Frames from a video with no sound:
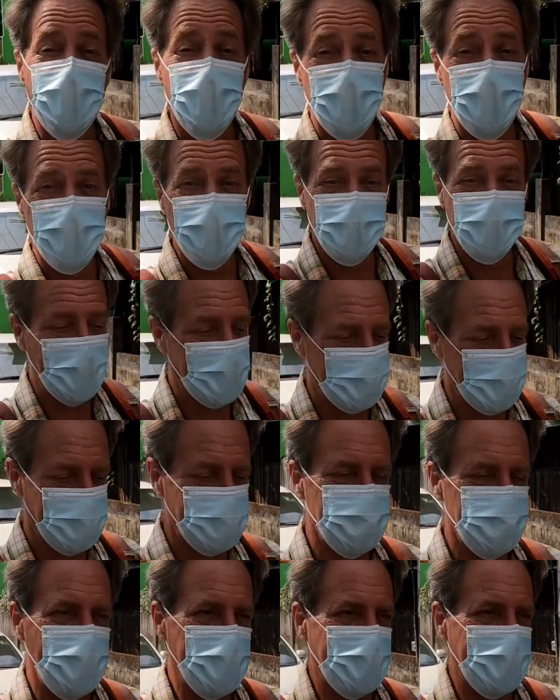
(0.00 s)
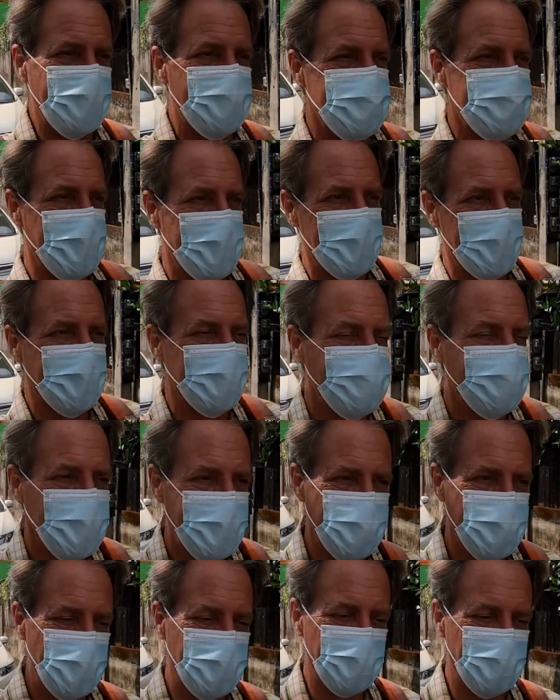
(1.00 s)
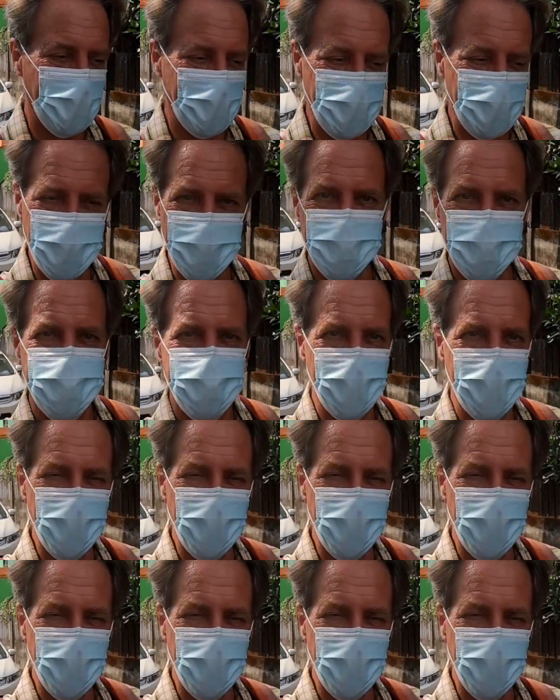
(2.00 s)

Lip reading: All that being said, I do find it